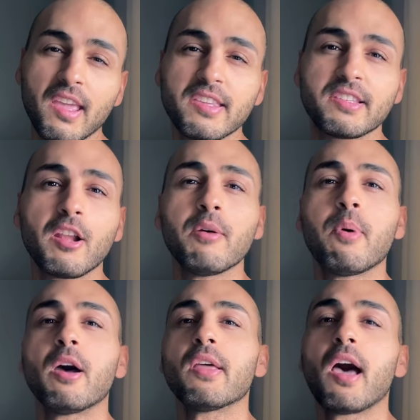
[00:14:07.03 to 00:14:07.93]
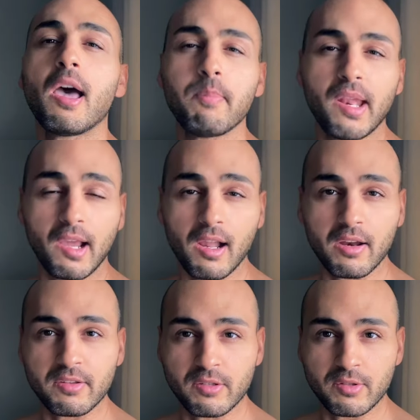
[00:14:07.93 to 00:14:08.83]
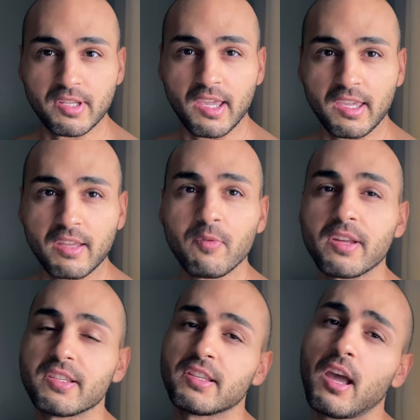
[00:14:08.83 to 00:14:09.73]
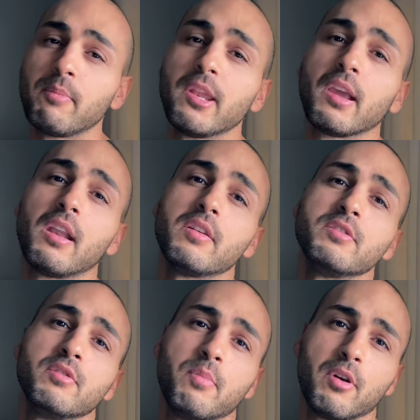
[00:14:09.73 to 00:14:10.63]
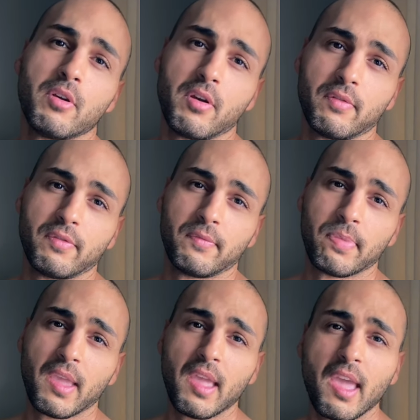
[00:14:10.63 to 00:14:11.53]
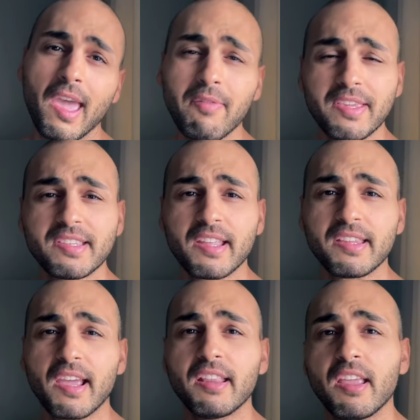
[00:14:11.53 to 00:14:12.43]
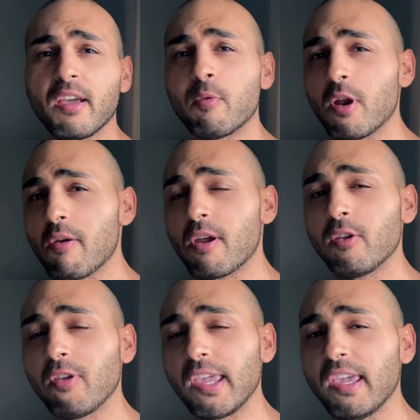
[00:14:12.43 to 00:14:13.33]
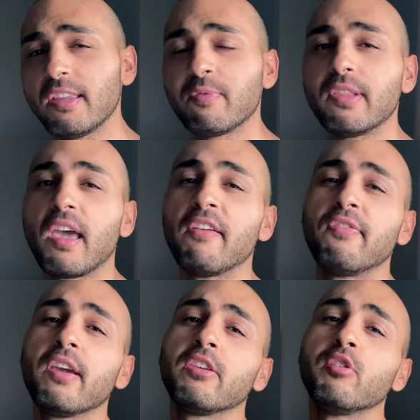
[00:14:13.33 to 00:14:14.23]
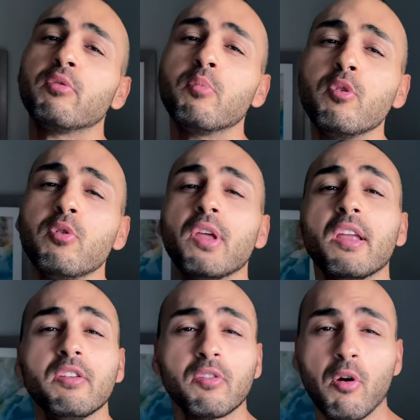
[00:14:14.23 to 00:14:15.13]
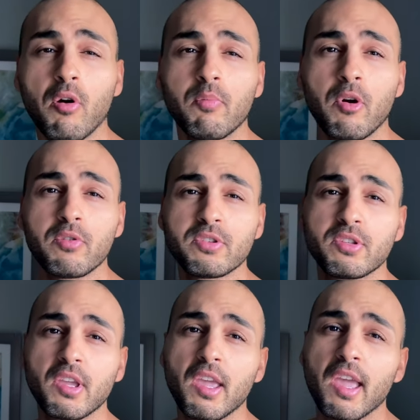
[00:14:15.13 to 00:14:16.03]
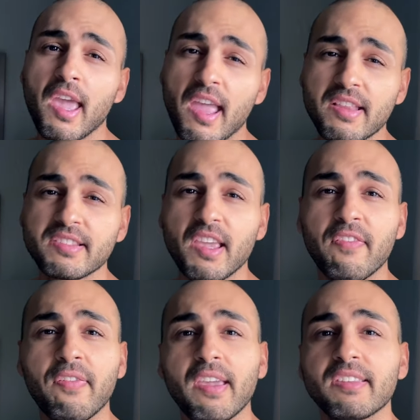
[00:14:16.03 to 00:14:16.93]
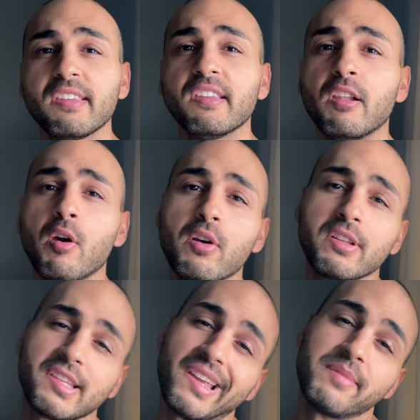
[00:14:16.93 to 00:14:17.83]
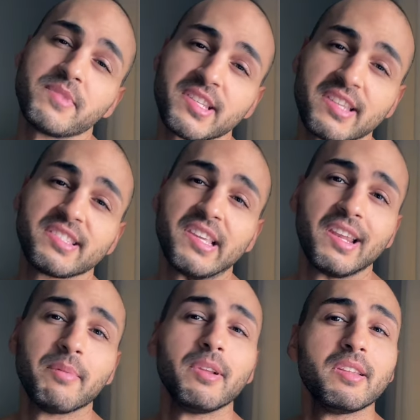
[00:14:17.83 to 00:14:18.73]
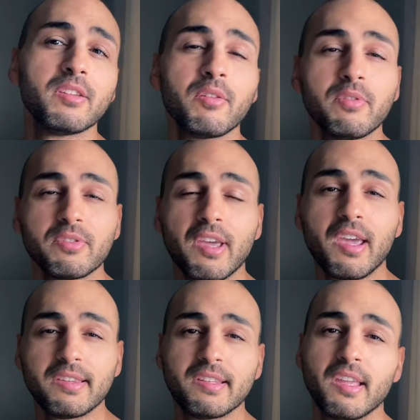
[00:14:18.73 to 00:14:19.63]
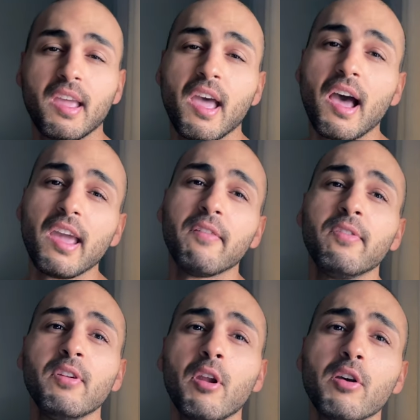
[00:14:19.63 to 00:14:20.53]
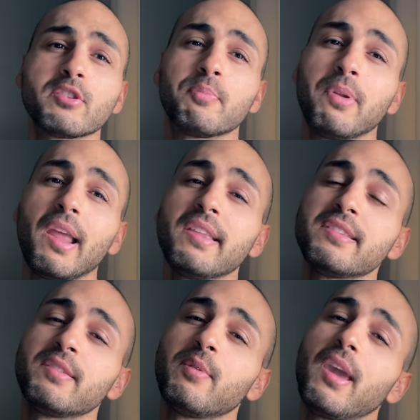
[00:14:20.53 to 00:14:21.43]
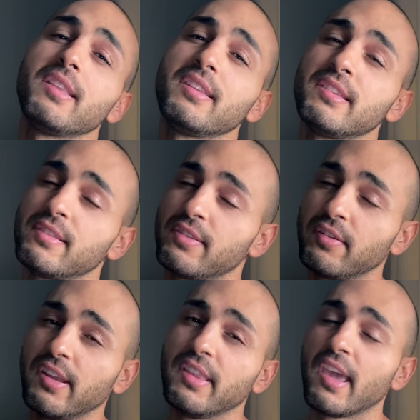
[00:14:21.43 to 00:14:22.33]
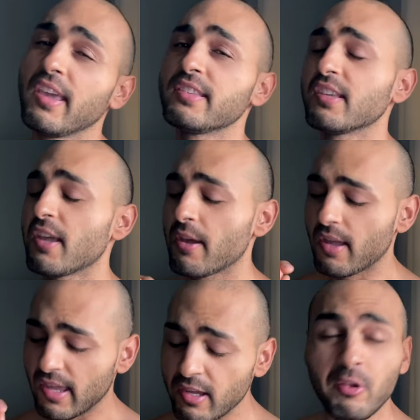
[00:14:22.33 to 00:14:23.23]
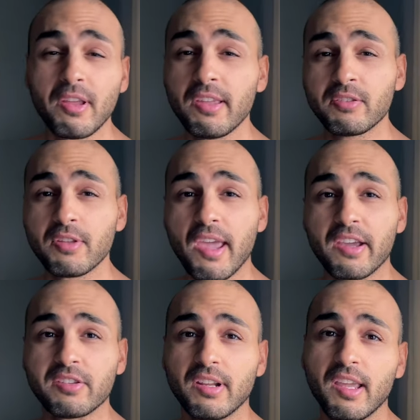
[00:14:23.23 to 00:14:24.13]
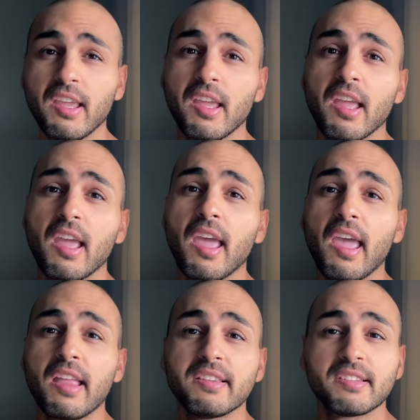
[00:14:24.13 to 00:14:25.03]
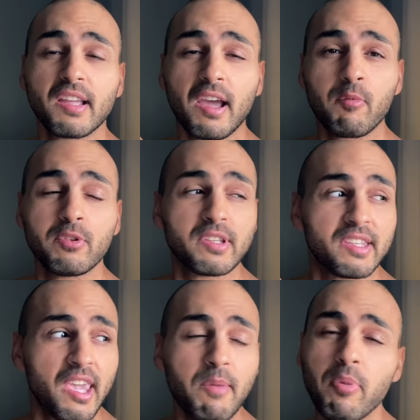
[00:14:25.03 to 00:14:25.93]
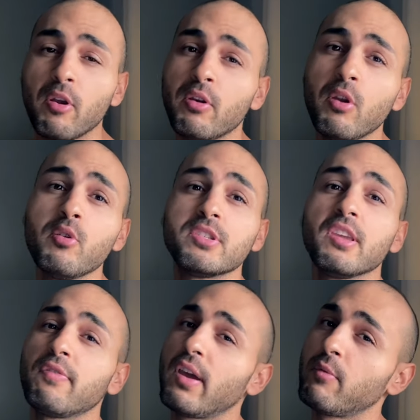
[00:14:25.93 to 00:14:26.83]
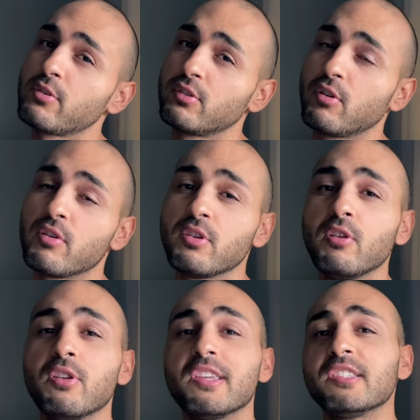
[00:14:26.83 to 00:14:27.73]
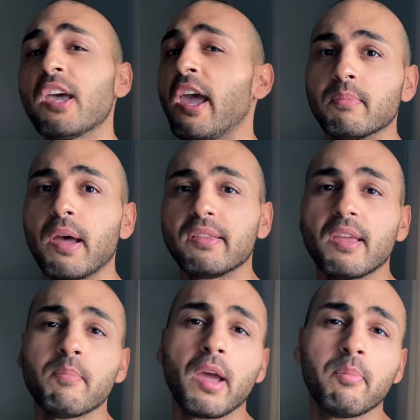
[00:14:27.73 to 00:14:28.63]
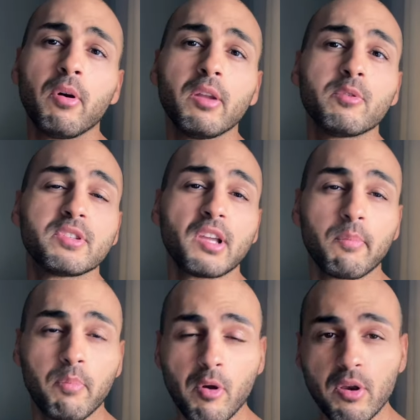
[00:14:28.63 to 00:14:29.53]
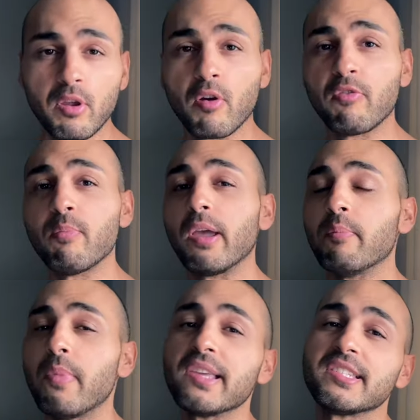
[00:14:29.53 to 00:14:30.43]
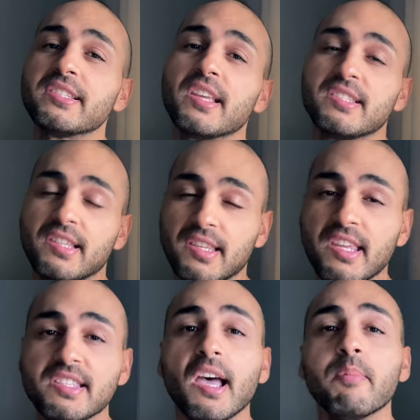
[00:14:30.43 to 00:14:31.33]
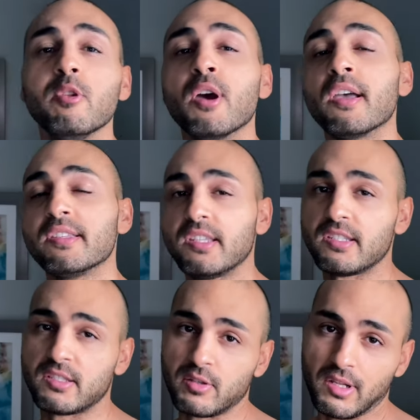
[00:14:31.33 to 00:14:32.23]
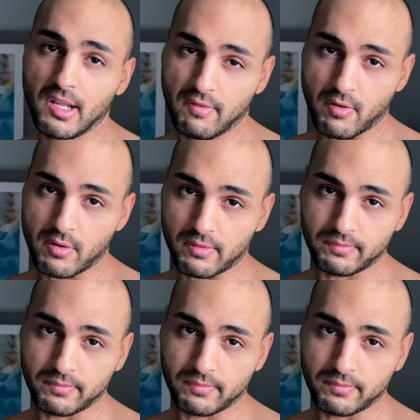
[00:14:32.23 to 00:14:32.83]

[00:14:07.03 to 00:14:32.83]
It's all about how many calories you take in versus how many calories you burn off. Having said that, whatever you eat will affect your mood and your hormones, hence affecting the long-term sustainability of your diet. I have lost plenty of weight in these 3 days, including today actually, and I would keep on losing if I was to continue this diet, but then my body will start burning off my muscles as it needs amino acids to live on.